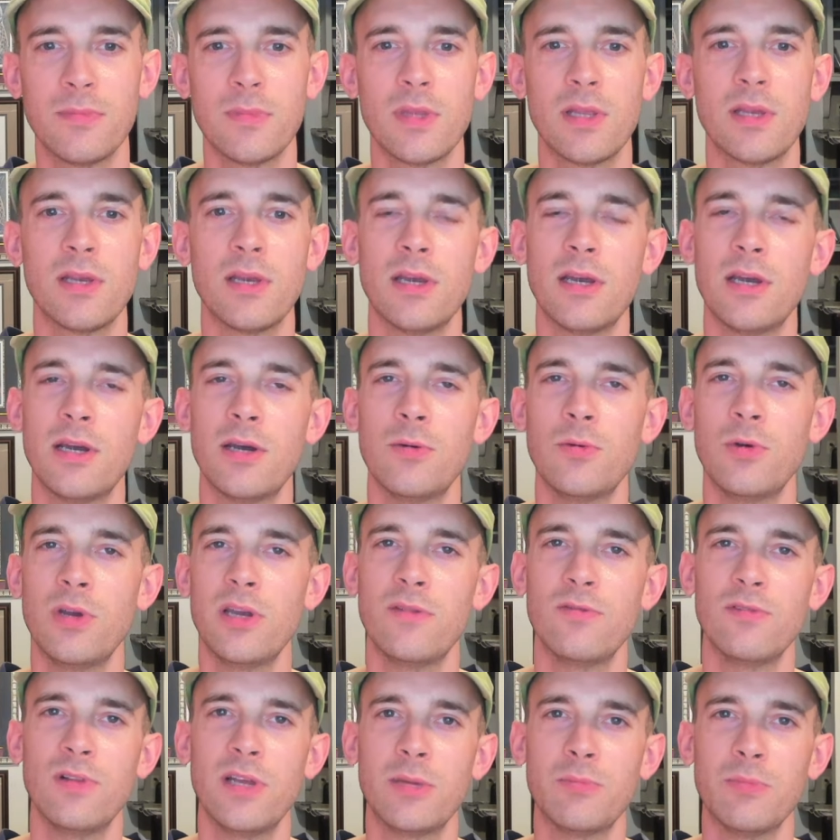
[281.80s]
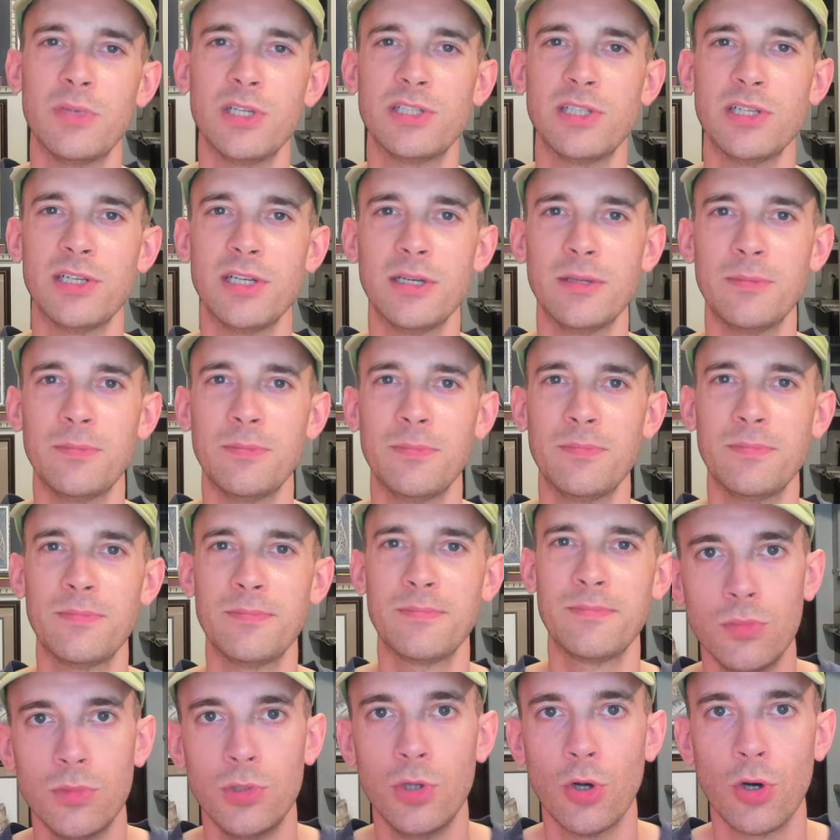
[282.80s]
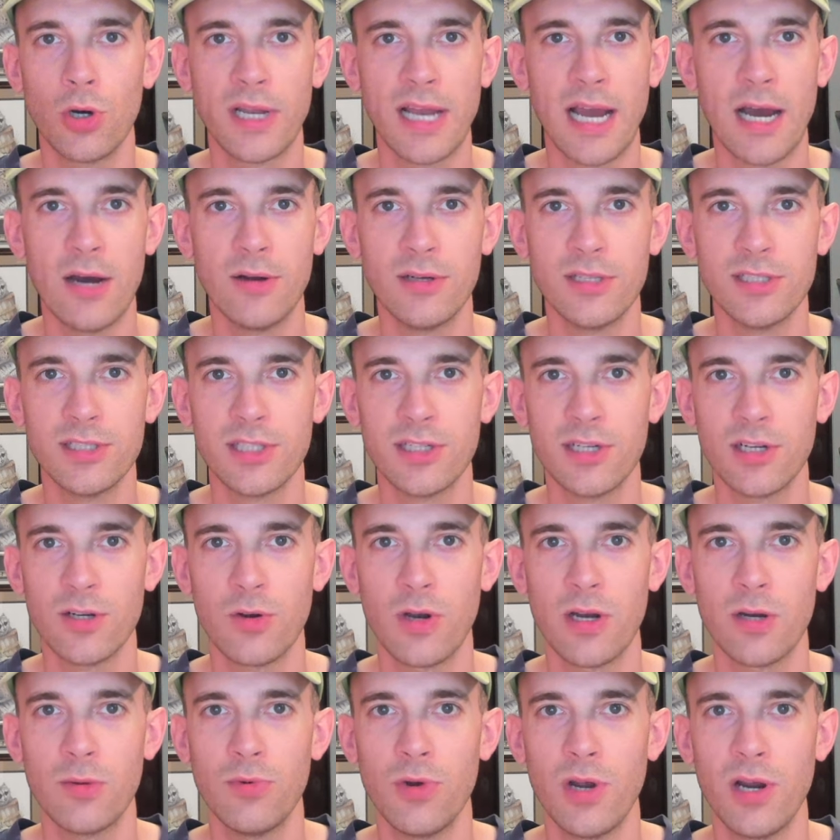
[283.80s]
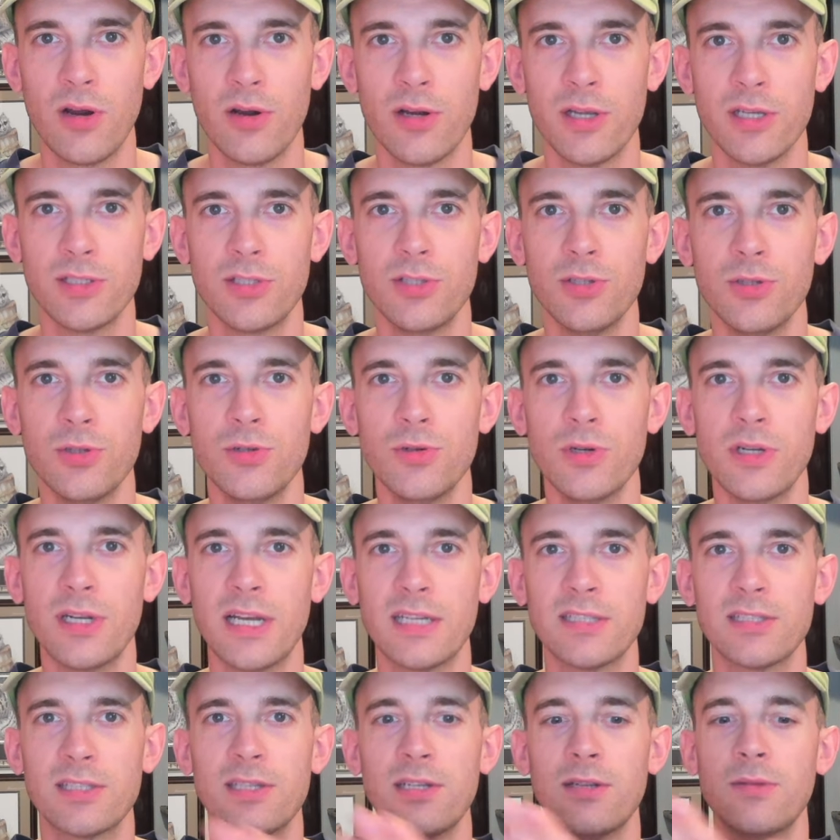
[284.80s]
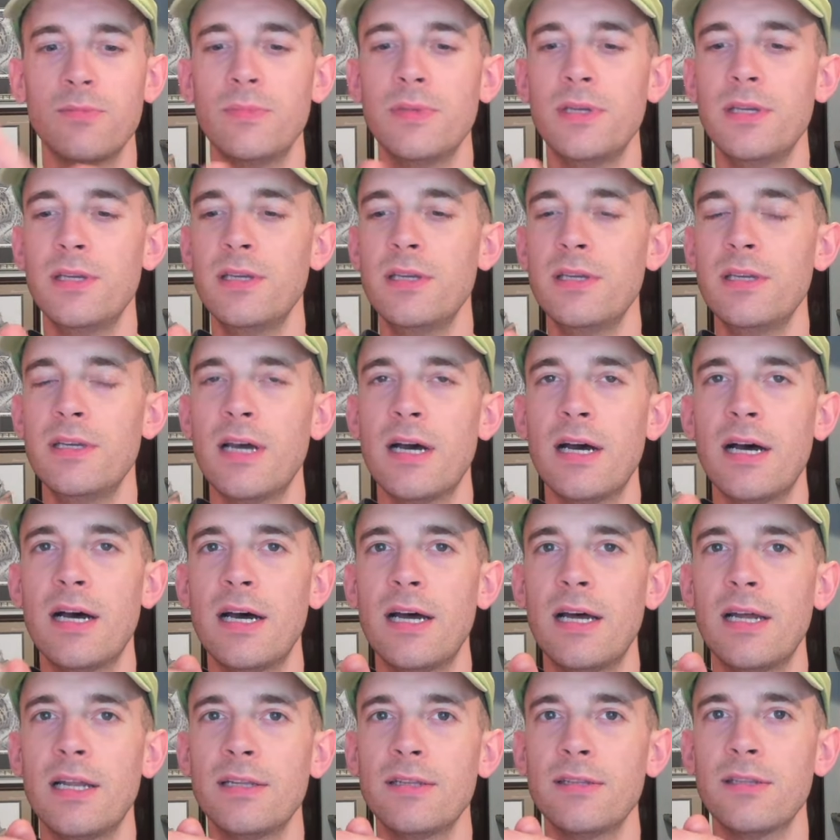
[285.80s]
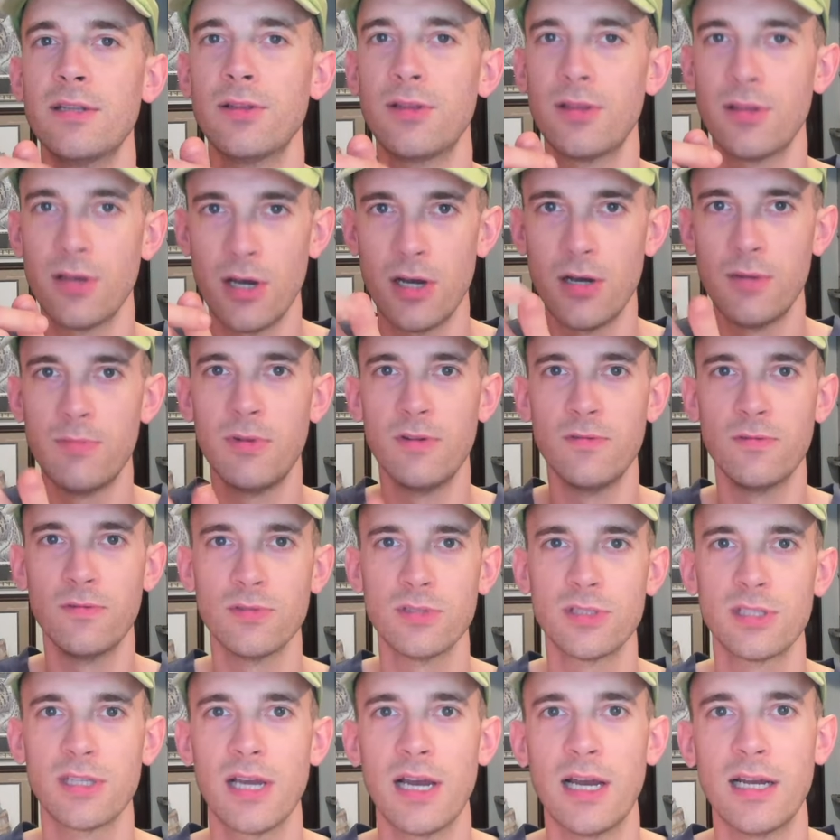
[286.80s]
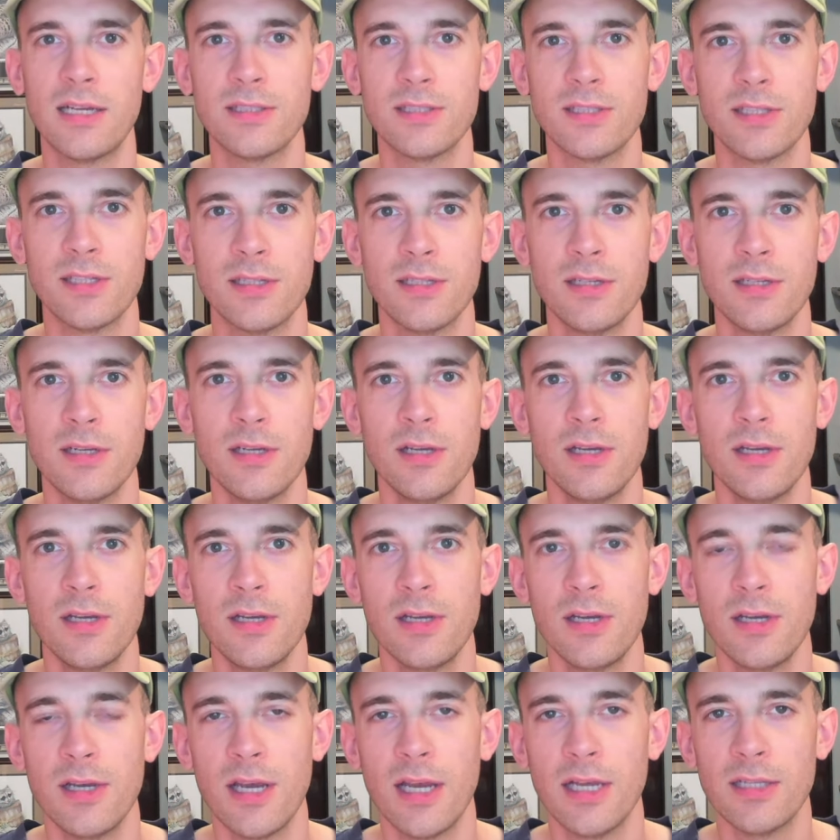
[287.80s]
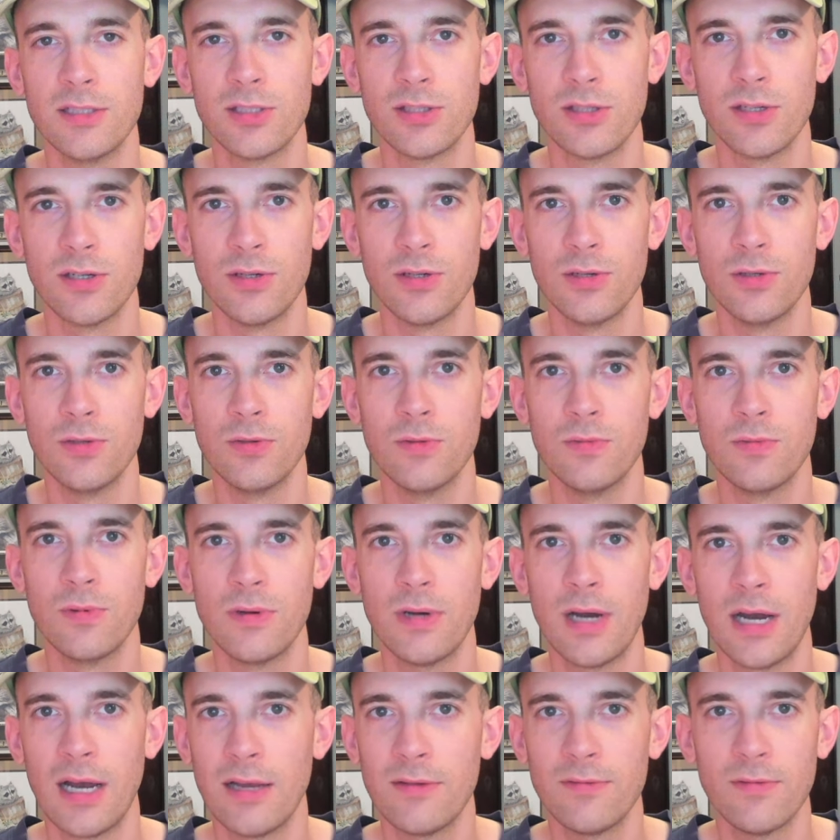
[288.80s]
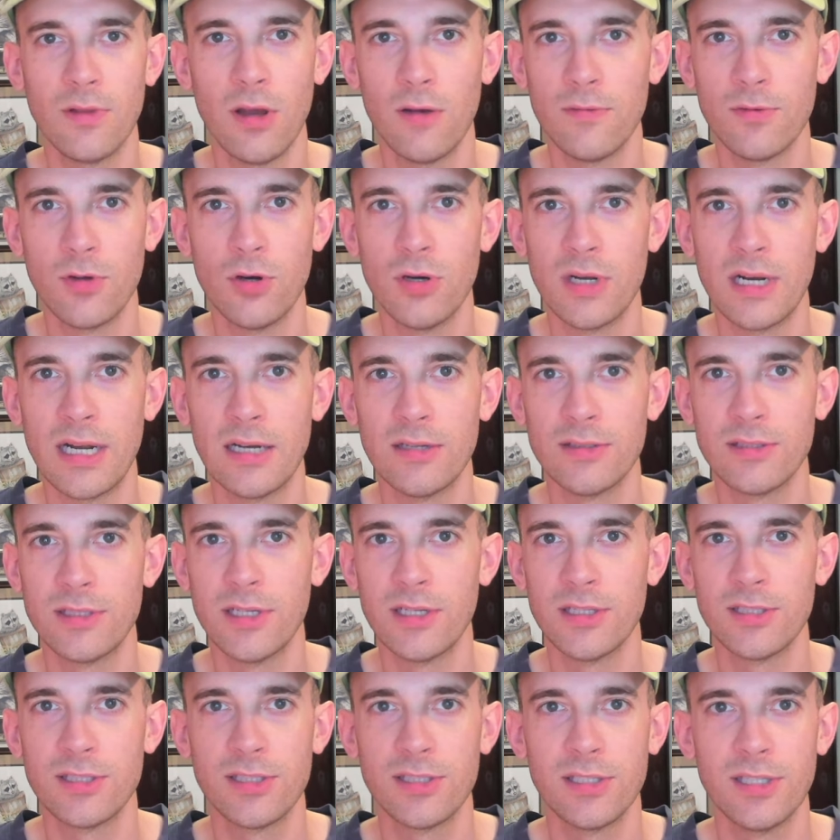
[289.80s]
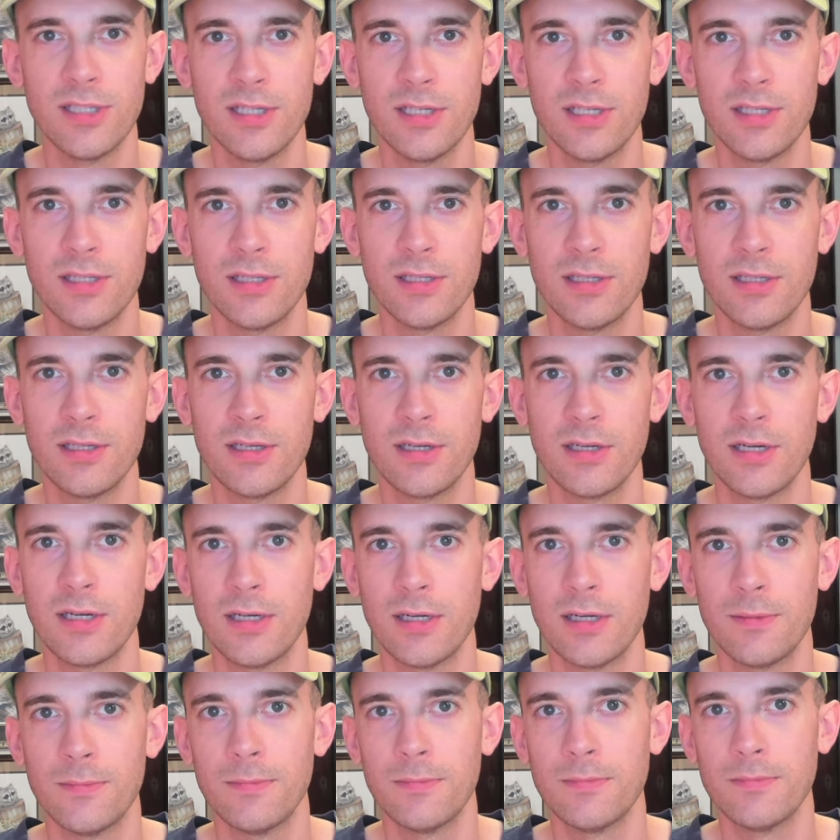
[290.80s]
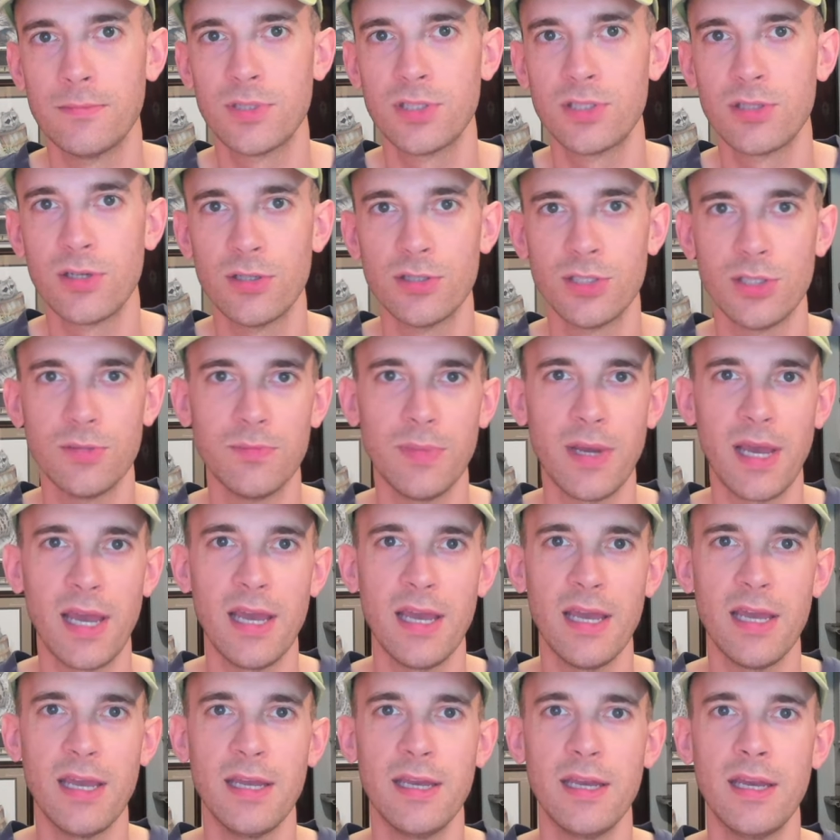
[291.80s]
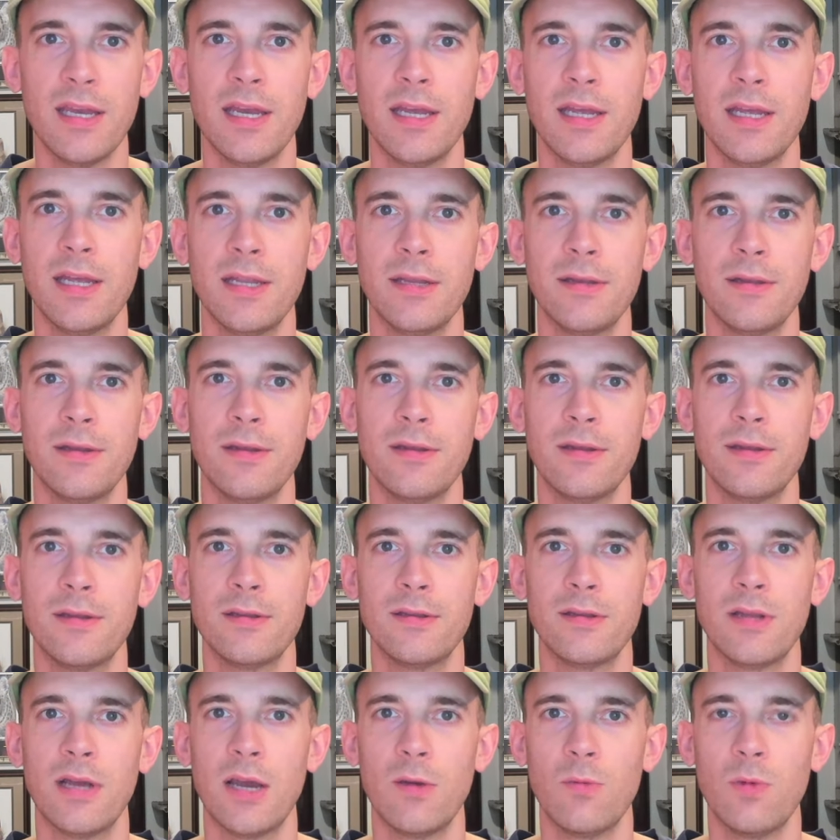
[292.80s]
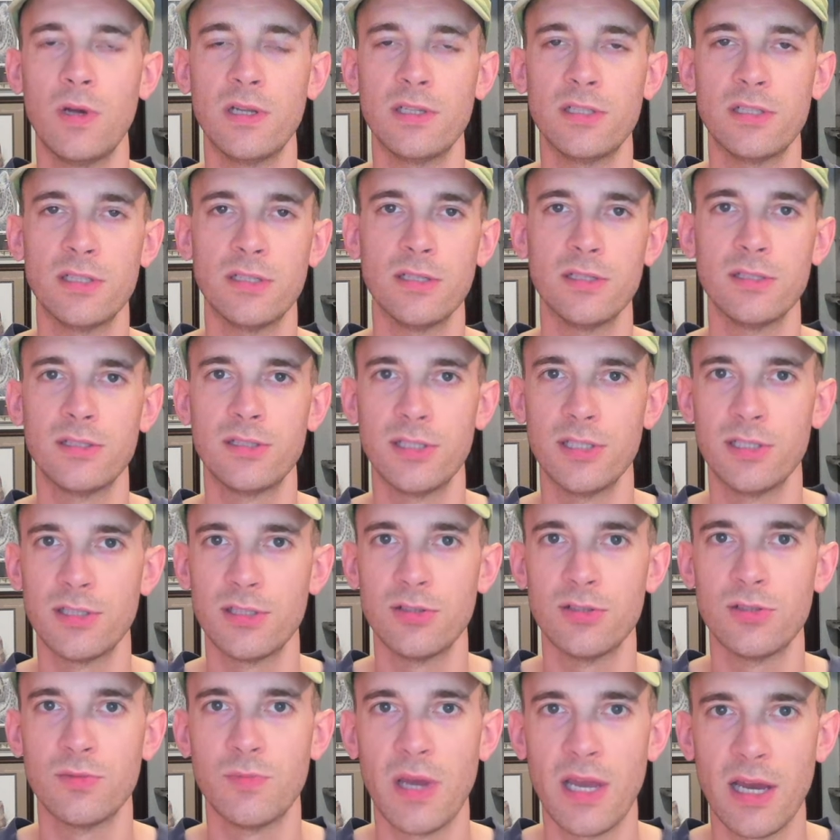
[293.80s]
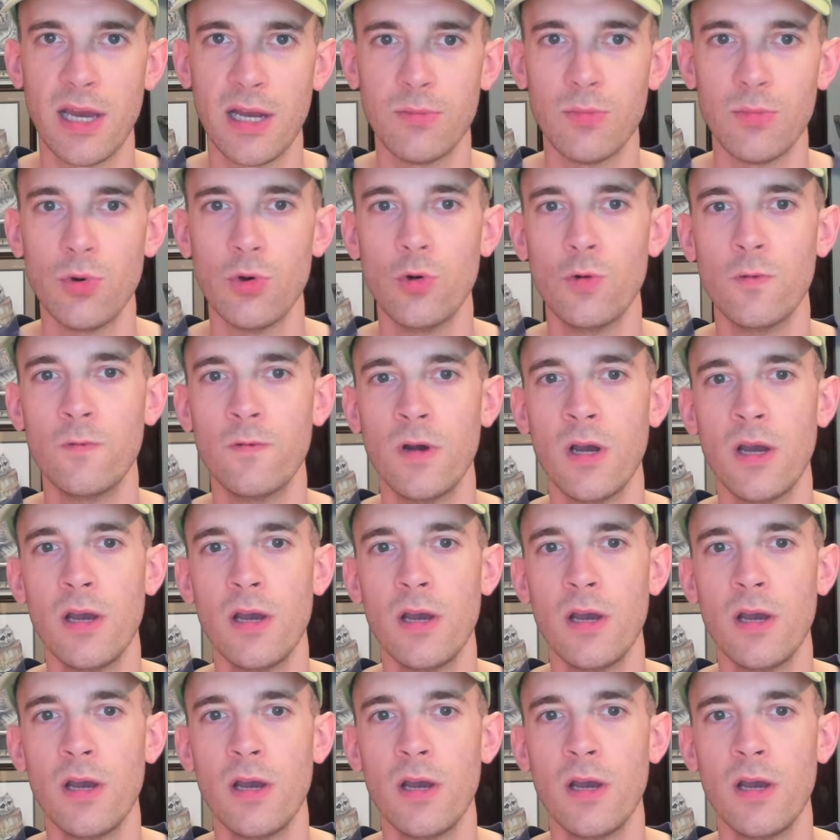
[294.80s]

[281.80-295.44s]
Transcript: Uh, we have Lake Michigan. Door County is an incredible area too, and that's going to be on the thumb of Wisconsin. And so I love going out there, seeing um, Sturgeon Bay, and I went to Sisters Bay on a move